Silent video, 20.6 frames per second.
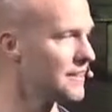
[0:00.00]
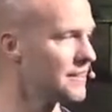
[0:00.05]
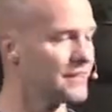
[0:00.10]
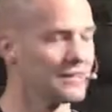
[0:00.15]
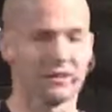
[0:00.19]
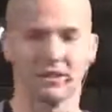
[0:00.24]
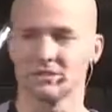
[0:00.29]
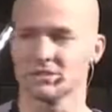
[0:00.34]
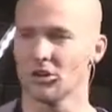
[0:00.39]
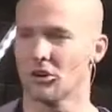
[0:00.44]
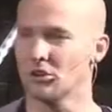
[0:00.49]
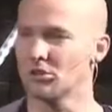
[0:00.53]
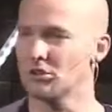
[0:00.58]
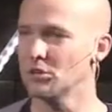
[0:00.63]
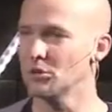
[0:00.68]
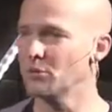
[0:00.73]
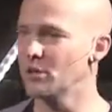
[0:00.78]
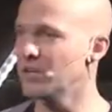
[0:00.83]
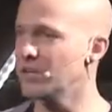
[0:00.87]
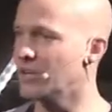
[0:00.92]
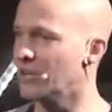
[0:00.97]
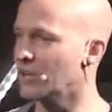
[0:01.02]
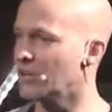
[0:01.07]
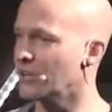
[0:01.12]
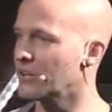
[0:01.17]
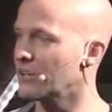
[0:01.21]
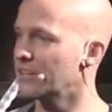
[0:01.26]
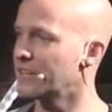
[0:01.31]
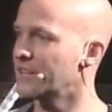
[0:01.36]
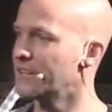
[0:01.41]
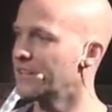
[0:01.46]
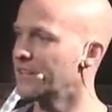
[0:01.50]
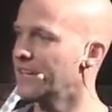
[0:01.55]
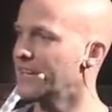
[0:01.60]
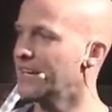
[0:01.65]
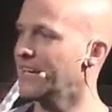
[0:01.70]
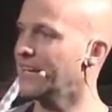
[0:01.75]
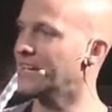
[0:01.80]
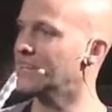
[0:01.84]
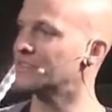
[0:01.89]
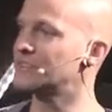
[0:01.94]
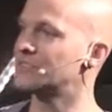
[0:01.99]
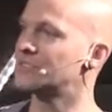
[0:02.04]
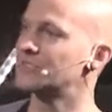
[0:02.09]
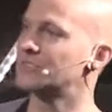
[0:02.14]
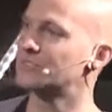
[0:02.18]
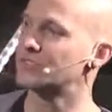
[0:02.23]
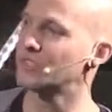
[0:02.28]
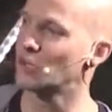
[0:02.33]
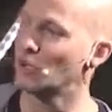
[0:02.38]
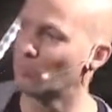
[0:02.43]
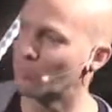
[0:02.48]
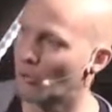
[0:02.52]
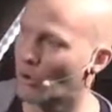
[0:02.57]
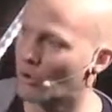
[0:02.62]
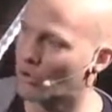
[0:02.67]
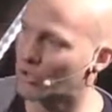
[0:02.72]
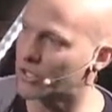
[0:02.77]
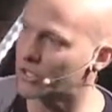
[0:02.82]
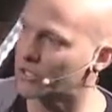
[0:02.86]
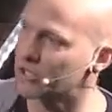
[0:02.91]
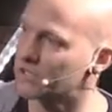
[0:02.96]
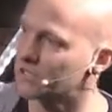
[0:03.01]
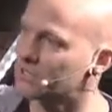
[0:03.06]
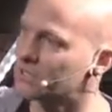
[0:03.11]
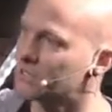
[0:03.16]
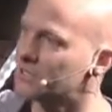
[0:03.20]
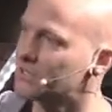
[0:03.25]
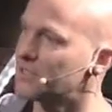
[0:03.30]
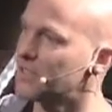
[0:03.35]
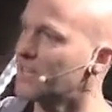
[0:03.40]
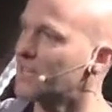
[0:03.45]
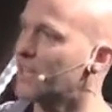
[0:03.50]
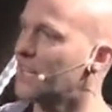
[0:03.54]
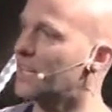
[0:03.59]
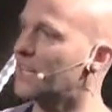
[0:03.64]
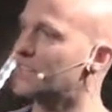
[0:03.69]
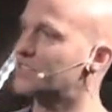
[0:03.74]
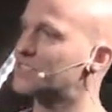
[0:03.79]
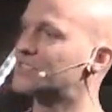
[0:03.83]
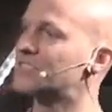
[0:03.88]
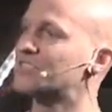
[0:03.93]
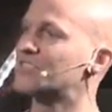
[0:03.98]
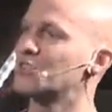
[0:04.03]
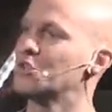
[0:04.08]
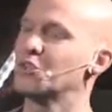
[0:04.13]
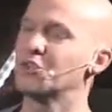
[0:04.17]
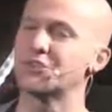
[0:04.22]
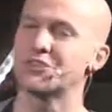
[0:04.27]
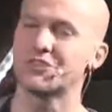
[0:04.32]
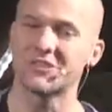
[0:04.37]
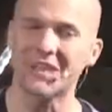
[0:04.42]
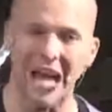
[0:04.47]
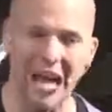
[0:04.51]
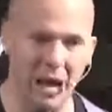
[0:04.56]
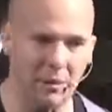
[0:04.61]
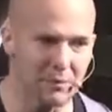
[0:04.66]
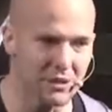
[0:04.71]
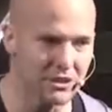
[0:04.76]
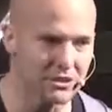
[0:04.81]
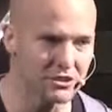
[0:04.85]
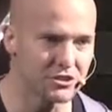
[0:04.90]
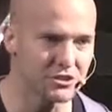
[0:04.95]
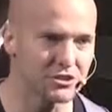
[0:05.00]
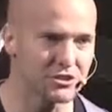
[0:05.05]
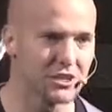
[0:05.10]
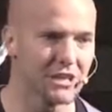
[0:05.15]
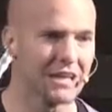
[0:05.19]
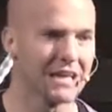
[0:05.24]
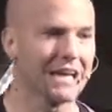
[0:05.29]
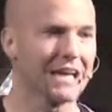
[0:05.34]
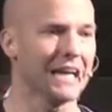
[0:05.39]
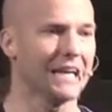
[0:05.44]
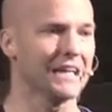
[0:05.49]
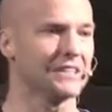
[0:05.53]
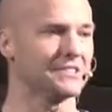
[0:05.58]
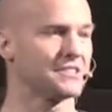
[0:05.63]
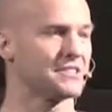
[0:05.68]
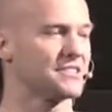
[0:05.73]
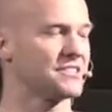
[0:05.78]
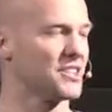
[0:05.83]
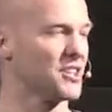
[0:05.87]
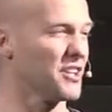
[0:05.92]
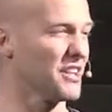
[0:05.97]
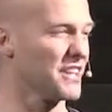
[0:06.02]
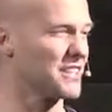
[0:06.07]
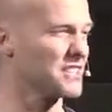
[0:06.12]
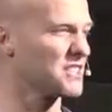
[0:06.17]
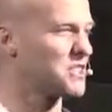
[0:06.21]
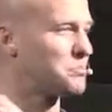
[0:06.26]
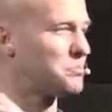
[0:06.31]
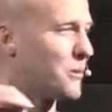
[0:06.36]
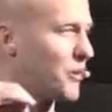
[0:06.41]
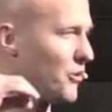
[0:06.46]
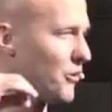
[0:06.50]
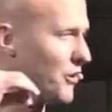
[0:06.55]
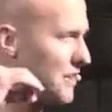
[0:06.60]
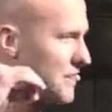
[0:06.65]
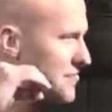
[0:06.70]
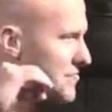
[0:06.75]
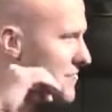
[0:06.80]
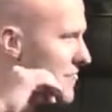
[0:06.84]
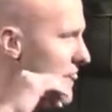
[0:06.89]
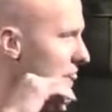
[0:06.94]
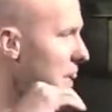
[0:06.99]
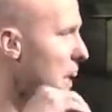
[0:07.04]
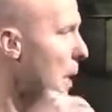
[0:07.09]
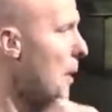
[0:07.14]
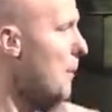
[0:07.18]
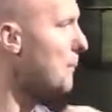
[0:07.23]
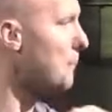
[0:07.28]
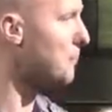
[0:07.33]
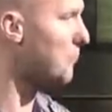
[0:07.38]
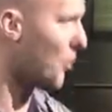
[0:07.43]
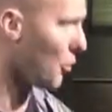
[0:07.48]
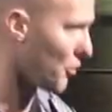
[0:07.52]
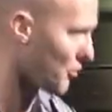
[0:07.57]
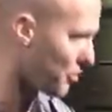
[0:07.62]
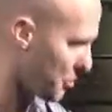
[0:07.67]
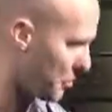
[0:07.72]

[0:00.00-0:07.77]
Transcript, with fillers: let's all clue in here. It is still broken. It is still damaged. It is still experiencing birth